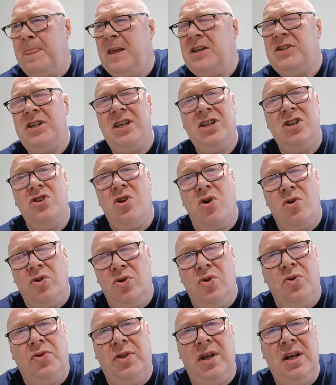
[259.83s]
This is
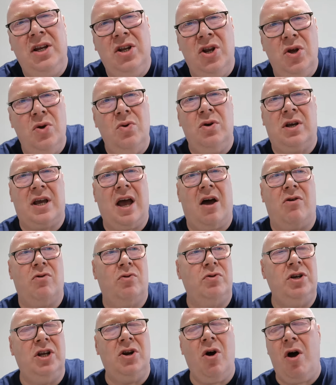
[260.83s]
not nothing new,
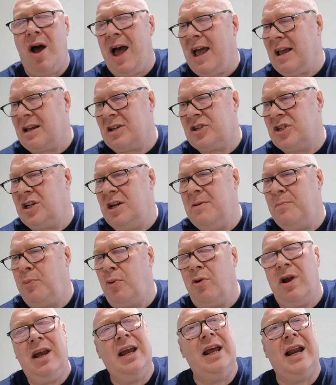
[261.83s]
Carol. You're not actually
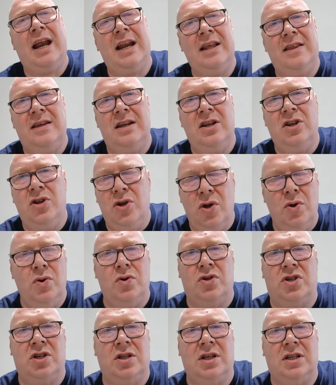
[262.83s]
bringing anything
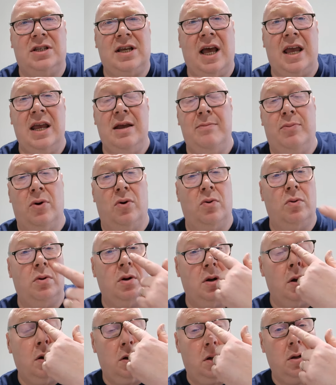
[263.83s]
new to the
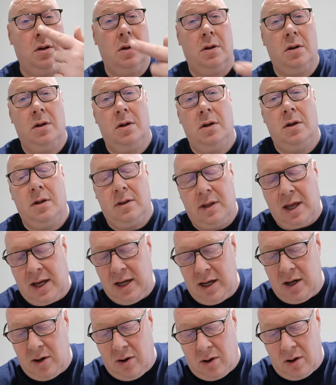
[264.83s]
table.
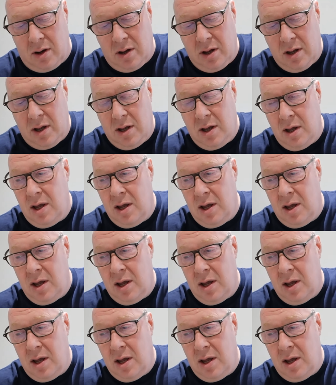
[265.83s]
Ain't you not?